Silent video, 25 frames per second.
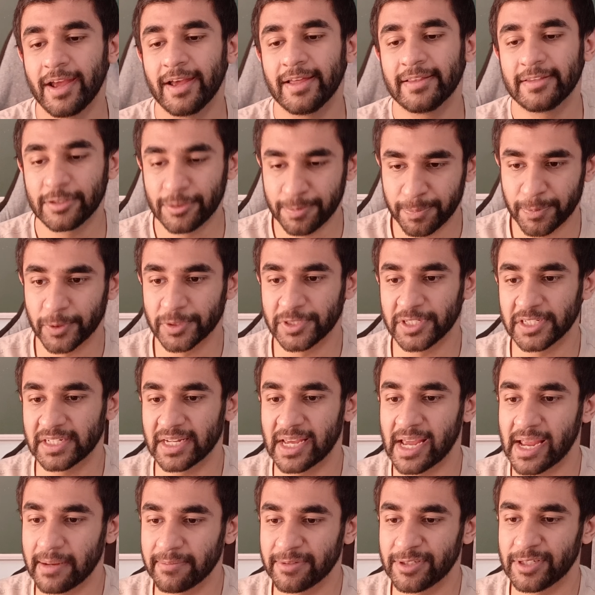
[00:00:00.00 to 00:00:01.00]
This project
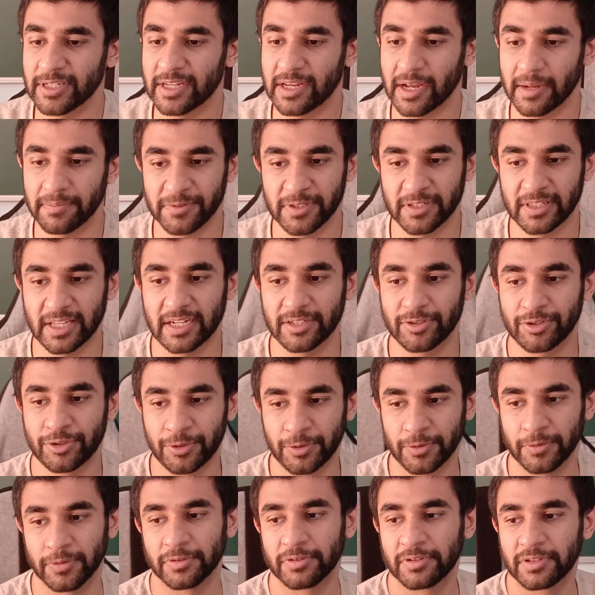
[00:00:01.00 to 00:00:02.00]
aims to capture that
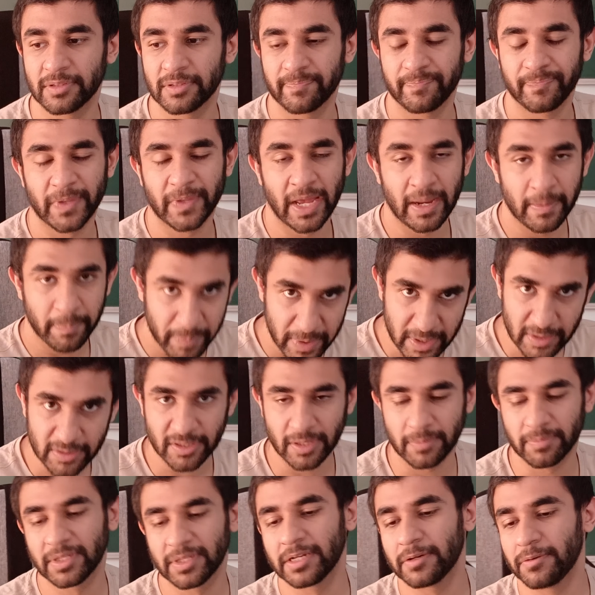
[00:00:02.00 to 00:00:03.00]
truth and build
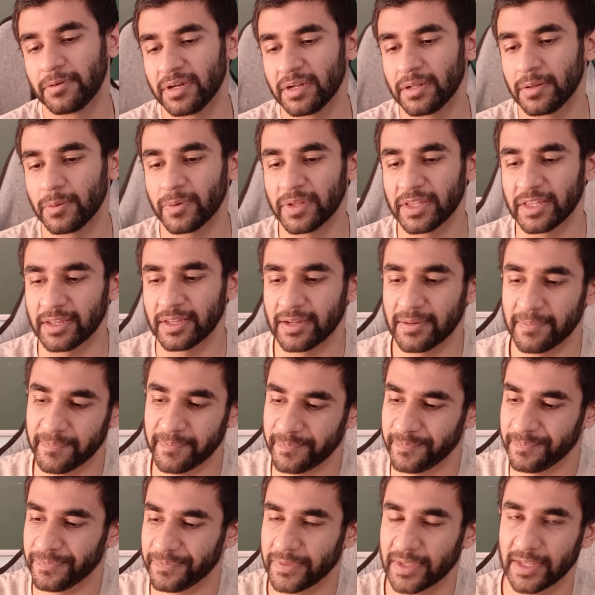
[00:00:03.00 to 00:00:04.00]
something real with it.
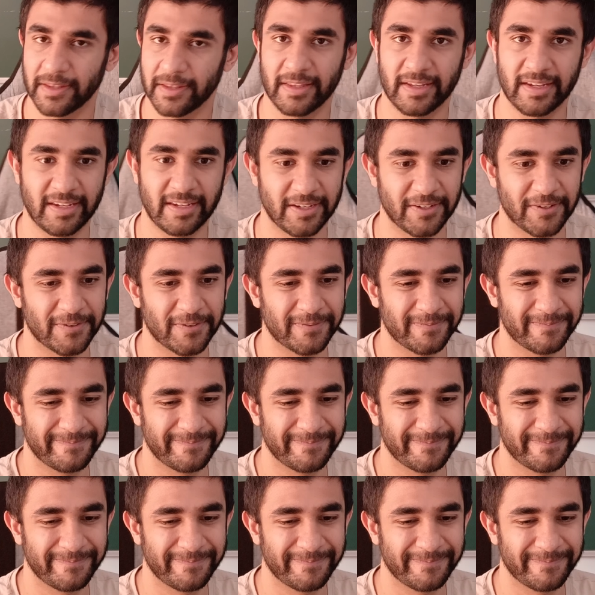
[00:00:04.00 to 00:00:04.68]
Thank you.